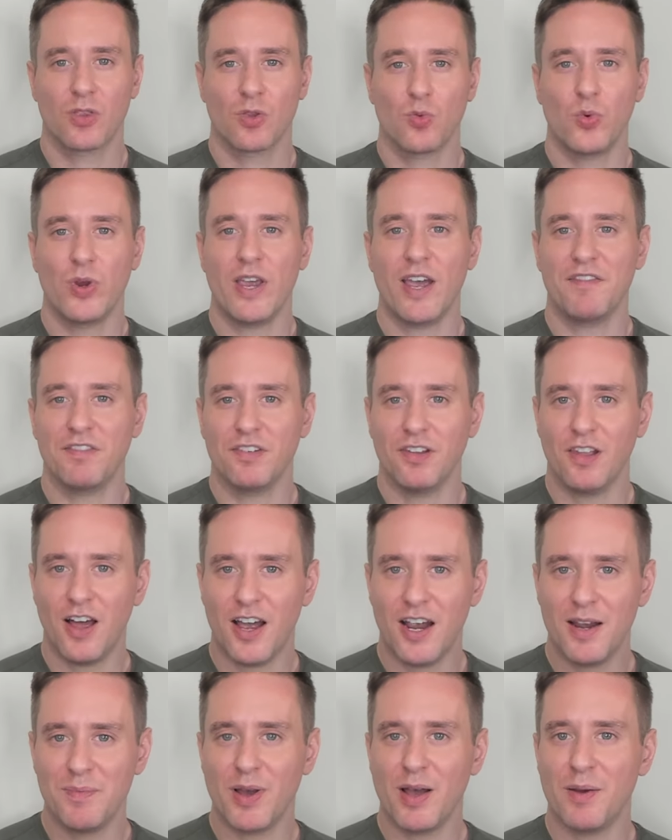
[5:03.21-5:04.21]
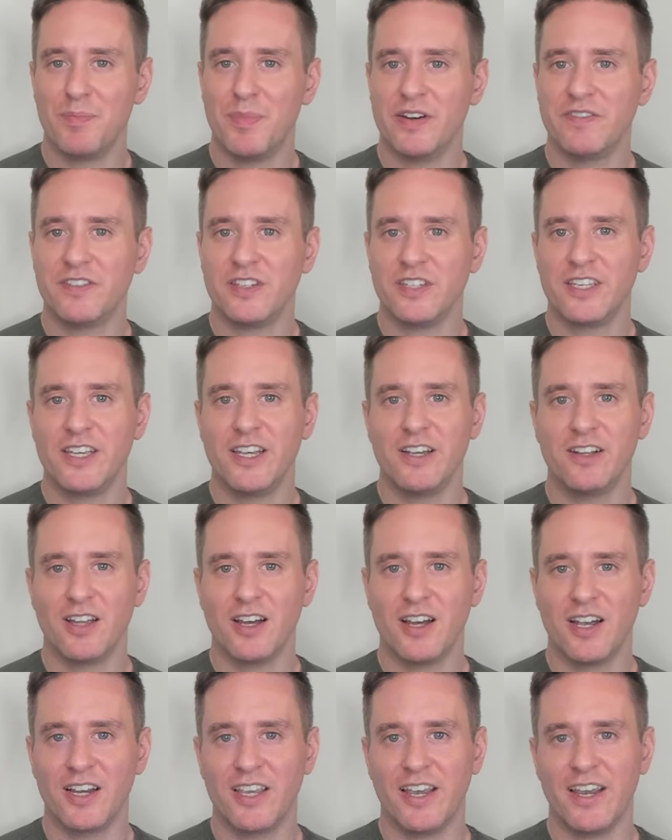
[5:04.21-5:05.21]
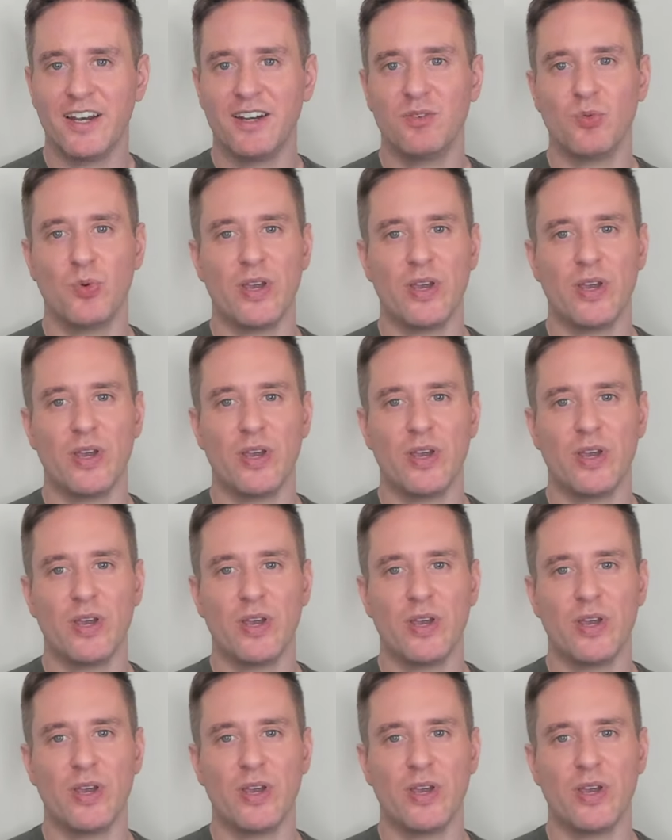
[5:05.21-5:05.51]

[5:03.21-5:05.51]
We have lime, a bit of tequila again.